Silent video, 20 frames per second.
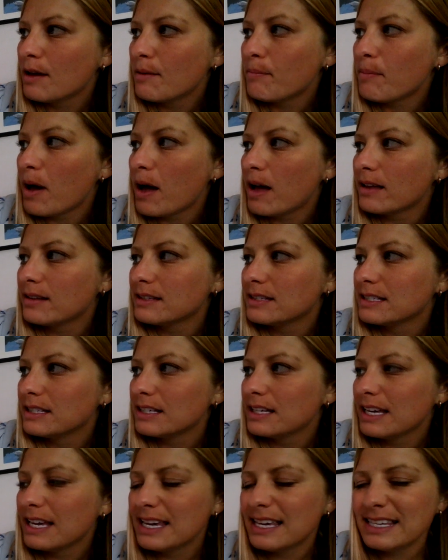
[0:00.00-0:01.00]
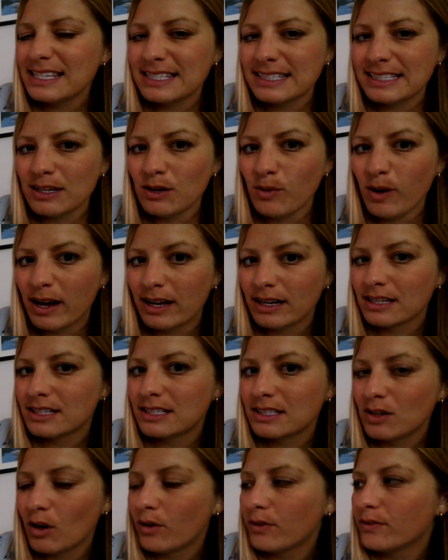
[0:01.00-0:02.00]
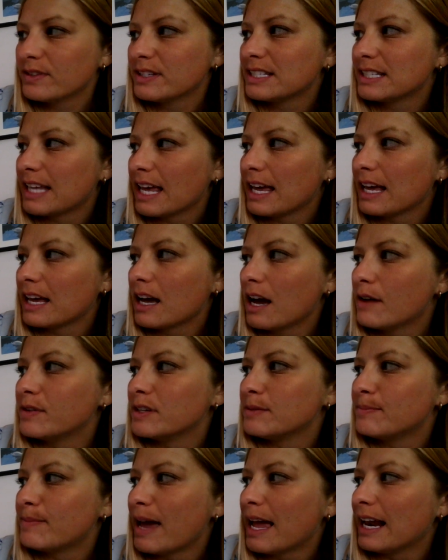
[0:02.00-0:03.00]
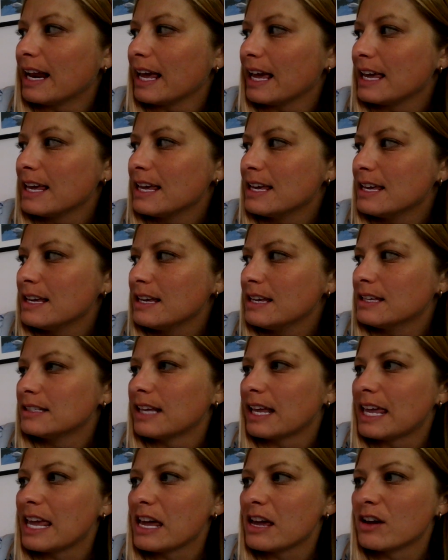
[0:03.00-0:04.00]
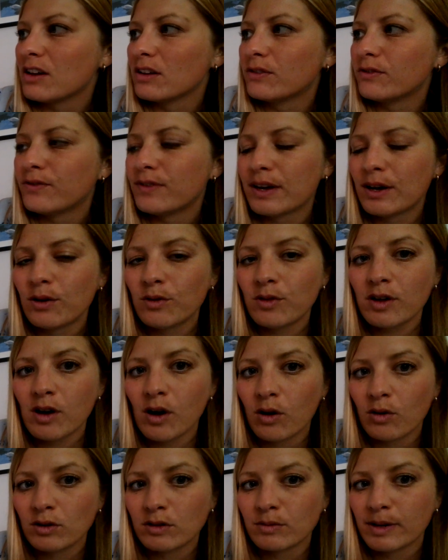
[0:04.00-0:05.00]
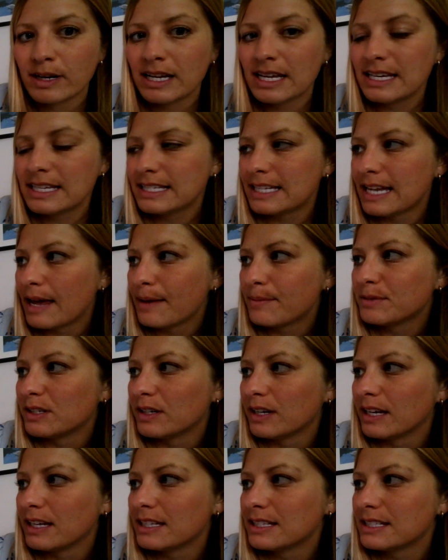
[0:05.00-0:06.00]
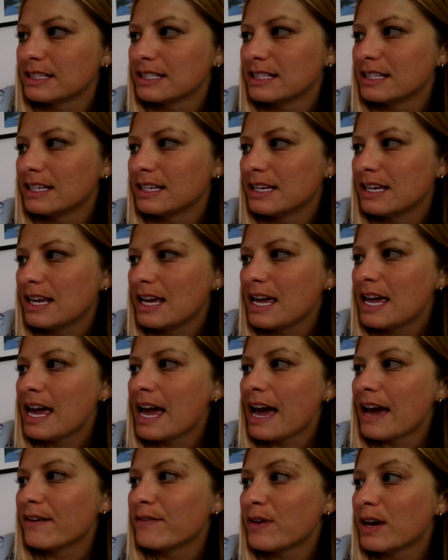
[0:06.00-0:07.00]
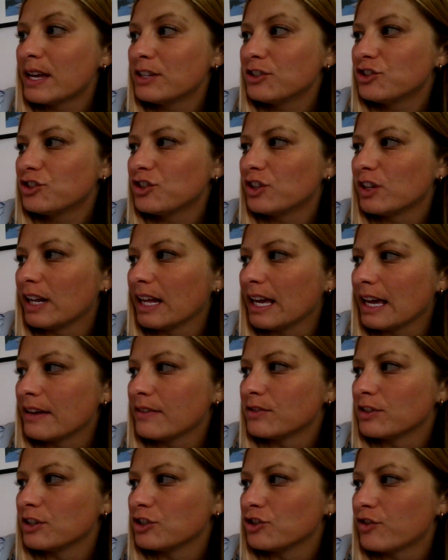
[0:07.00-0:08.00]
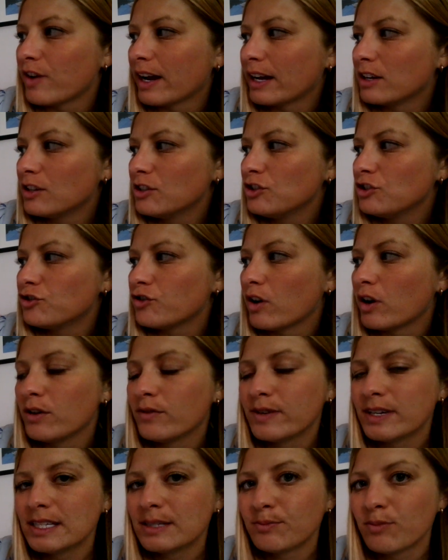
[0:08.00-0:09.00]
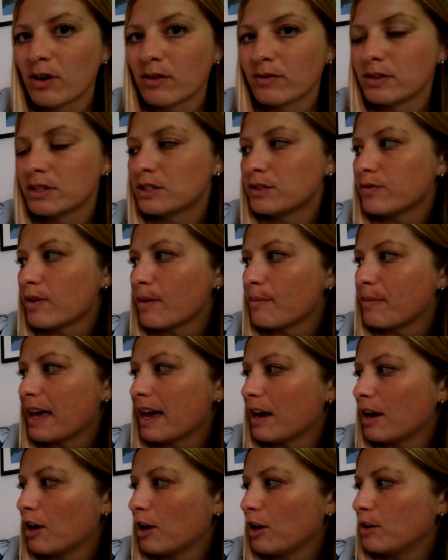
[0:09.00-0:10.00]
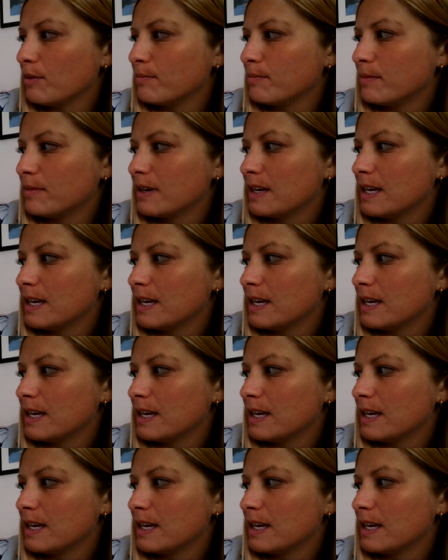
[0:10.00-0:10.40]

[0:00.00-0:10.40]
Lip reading: But he still had a soft skin-covered belly, so he could feel the gold when he slept on it. Eventually, the dragon drove his brothers from their home.